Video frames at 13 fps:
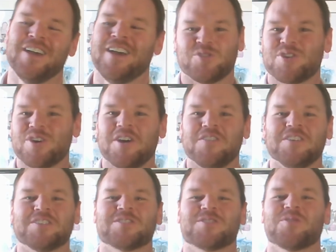I'm sharing
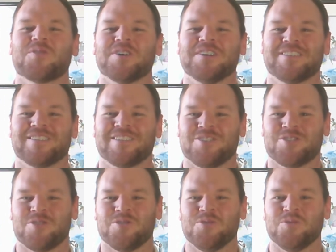these stories to
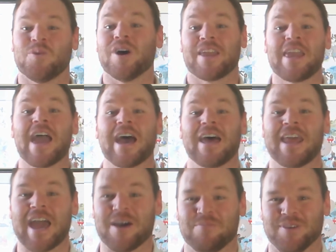show you what can
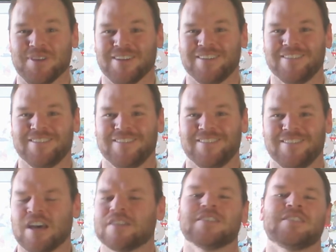happen,
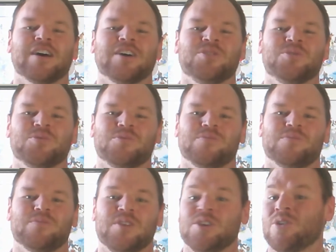not to tell you
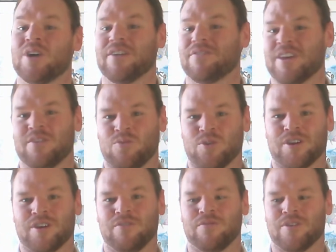that you don't have to have work
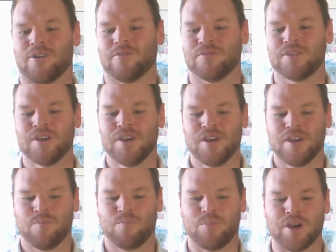involved.
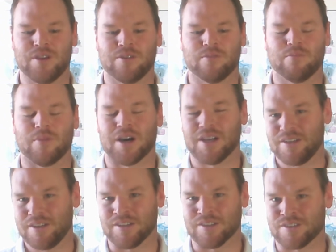But your
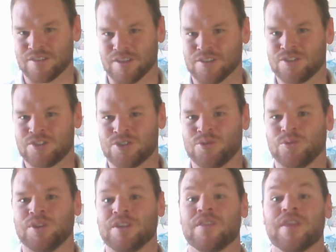mind is, is
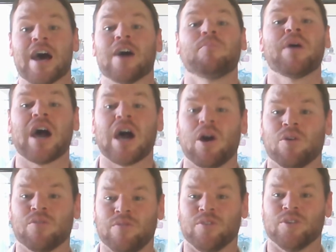truly that
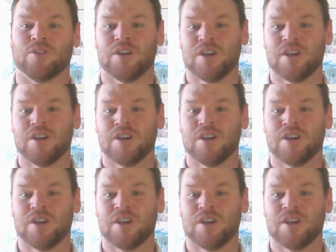powerful.